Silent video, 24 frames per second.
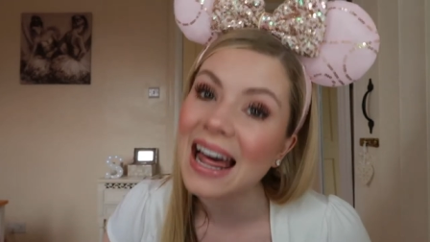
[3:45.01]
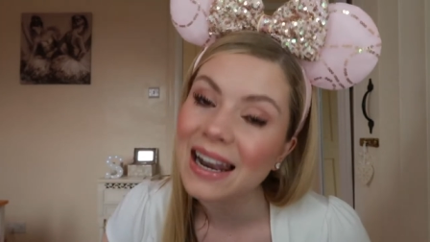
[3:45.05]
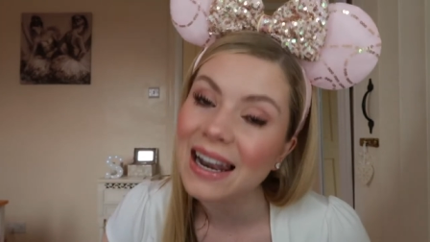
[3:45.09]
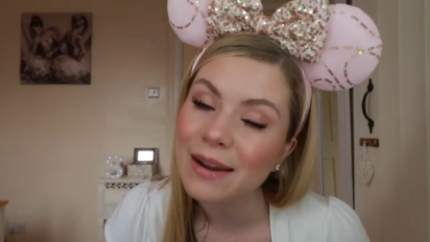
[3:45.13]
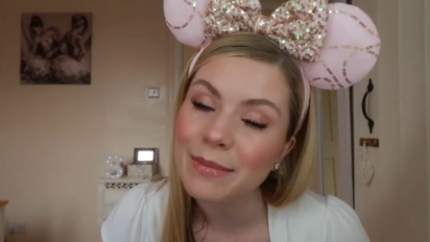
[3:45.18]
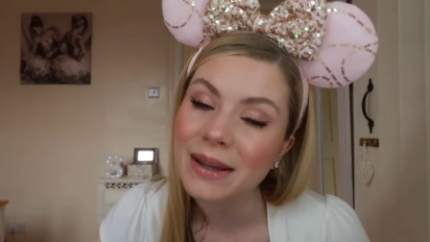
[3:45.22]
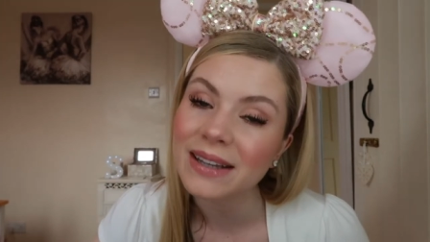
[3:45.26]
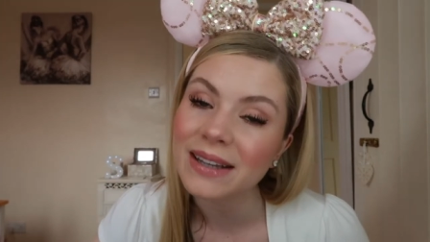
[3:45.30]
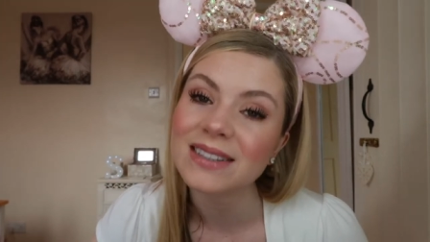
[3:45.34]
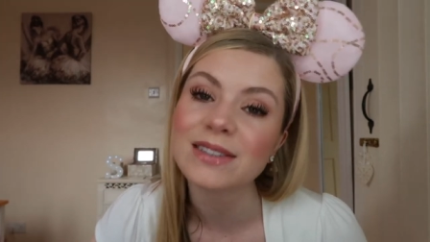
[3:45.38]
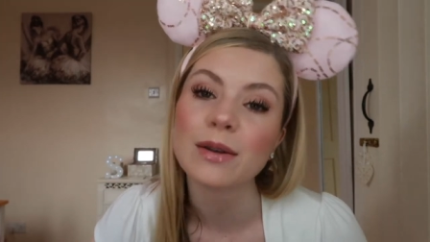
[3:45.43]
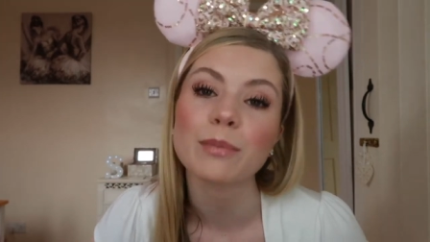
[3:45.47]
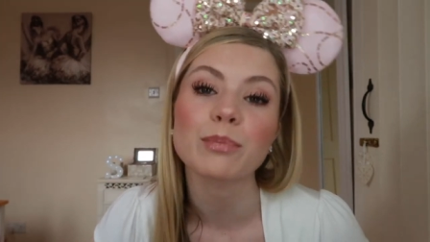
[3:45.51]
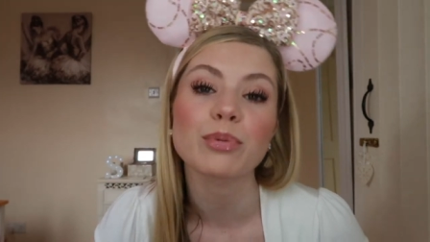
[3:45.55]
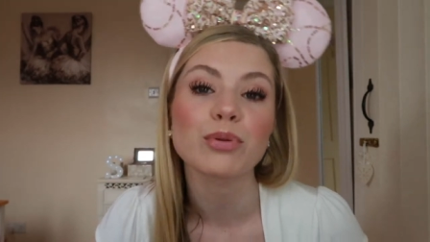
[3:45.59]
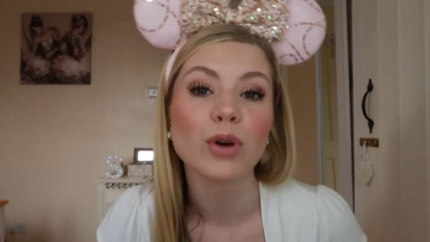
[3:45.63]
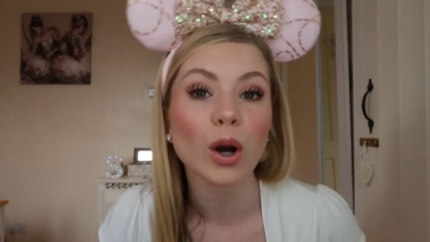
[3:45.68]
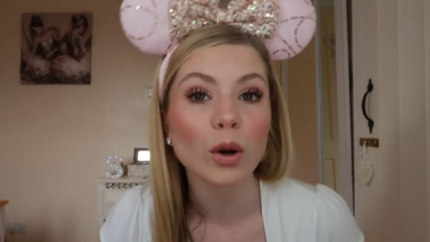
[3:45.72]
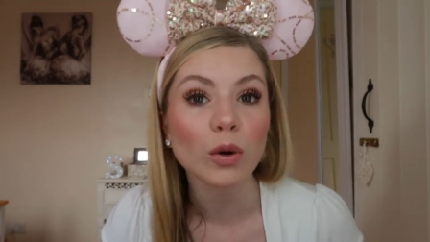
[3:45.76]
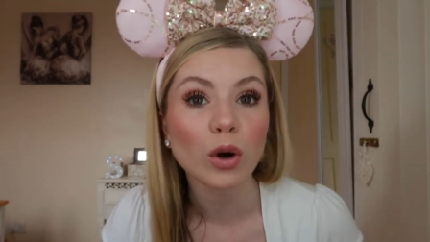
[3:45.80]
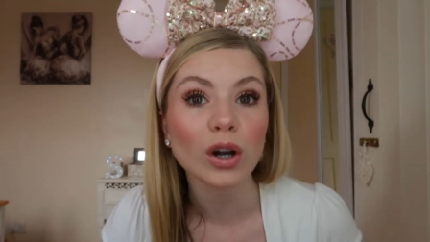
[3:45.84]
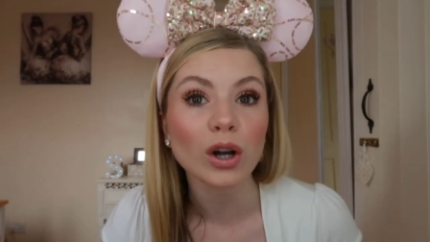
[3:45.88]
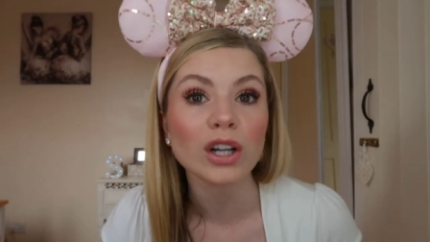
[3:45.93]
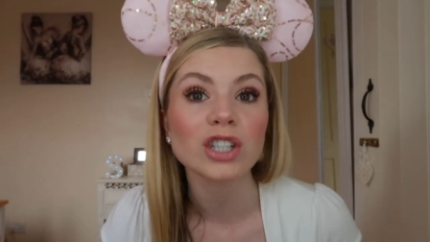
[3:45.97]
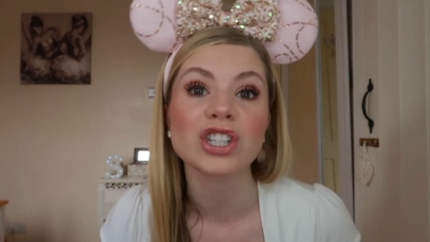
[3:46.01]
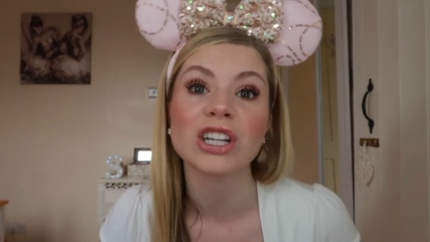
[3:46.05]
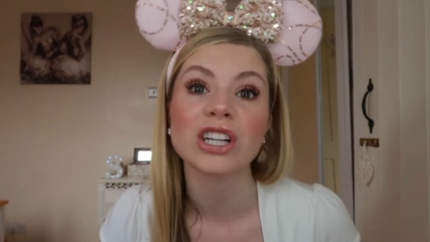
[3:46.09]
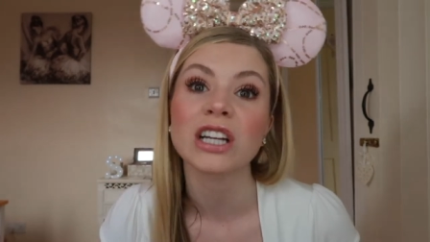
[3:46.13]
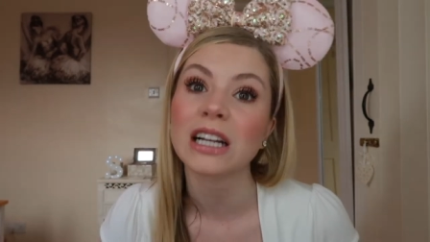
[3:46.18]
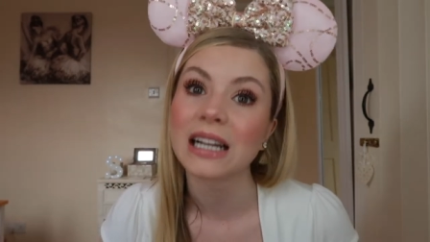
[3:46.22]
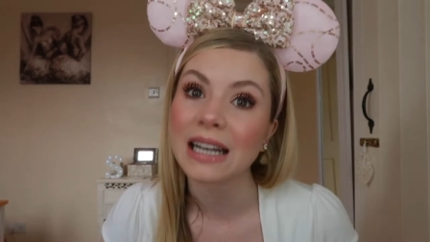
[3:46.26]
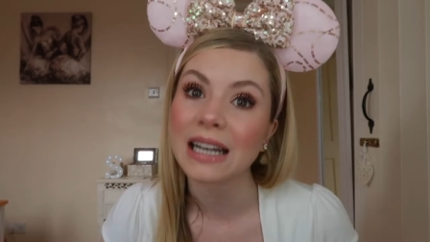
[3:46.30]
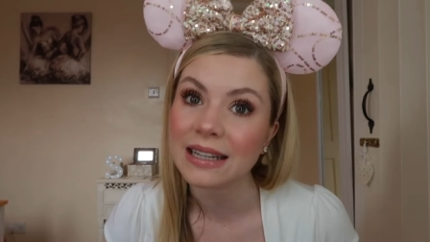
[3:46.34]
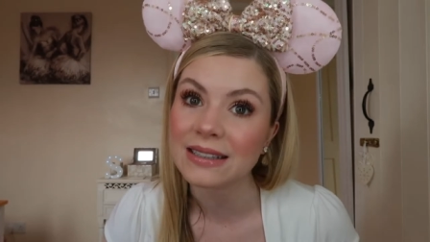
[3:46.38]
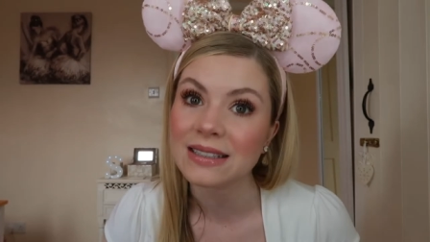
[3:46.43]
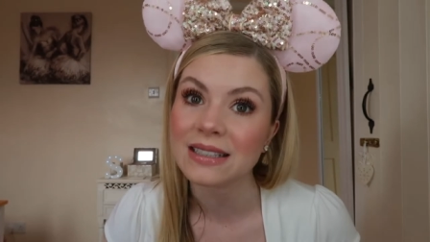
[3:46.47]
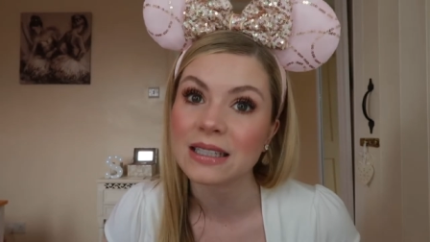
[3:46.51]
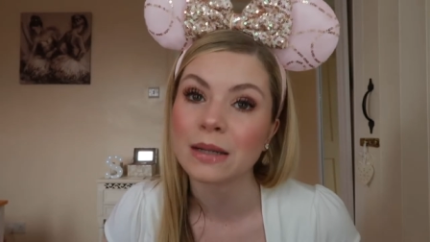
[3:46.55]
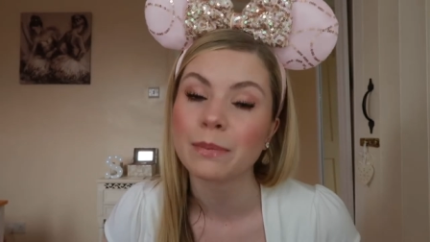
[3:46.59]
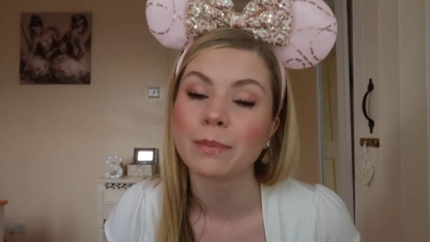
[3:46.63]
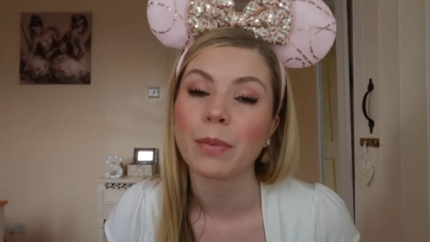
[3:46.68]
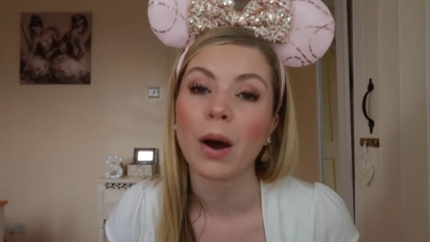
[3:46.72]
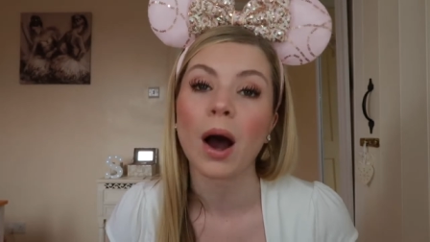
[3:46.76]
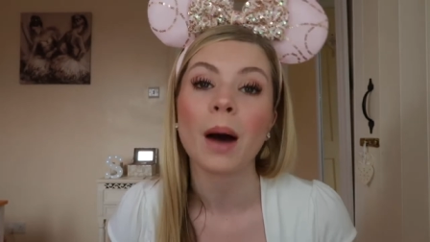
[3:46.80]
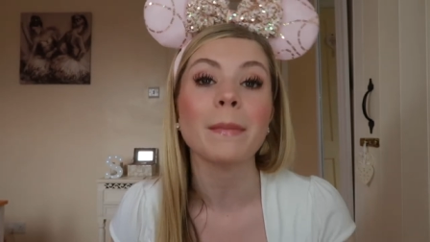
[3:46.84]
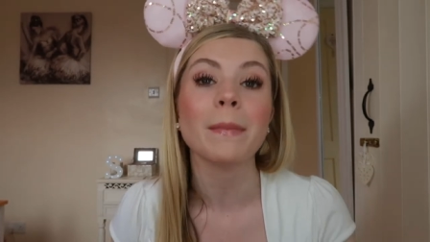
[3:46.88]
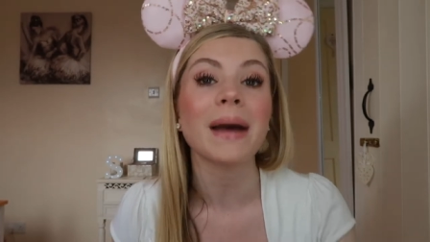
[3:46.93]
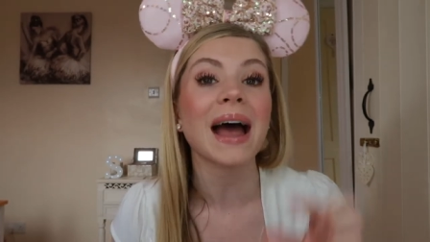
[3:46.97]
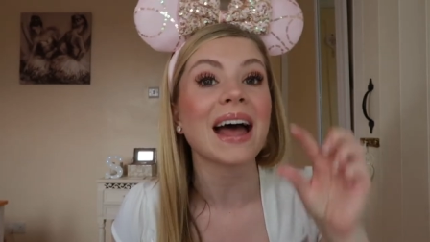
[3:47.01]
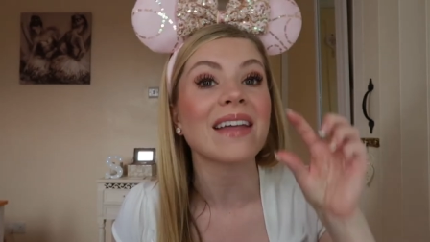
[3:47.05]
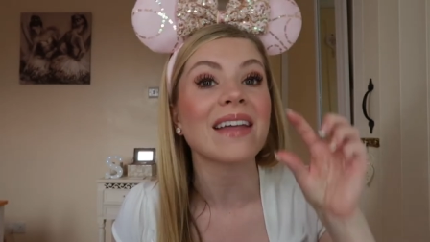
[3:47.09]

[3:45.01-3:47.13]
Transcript: Elemis Pro Collagen Cleansing Balm,